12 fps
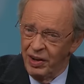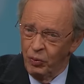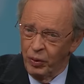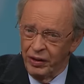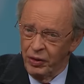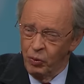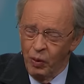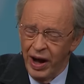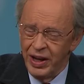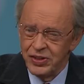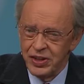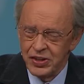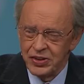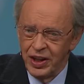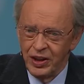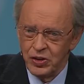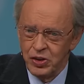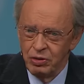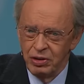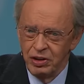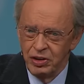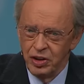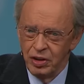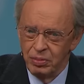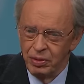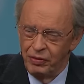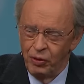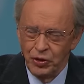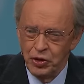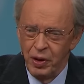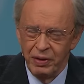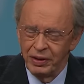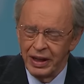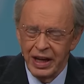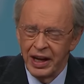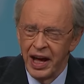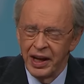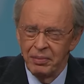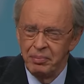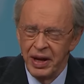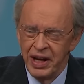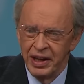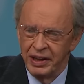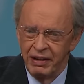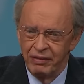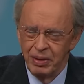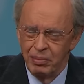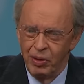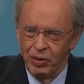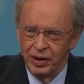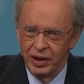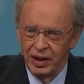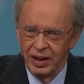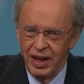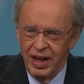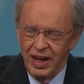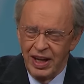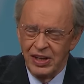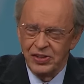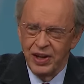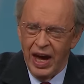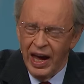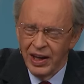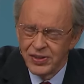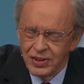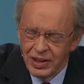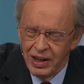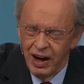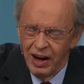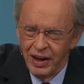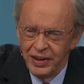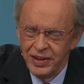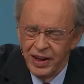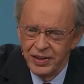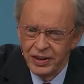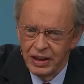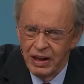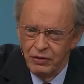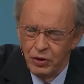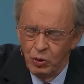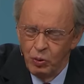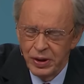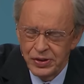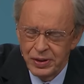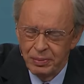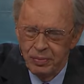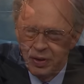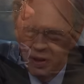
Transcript: One of the wisest things you can do before you ever get out of bed every morning is ask God to give you wisdom.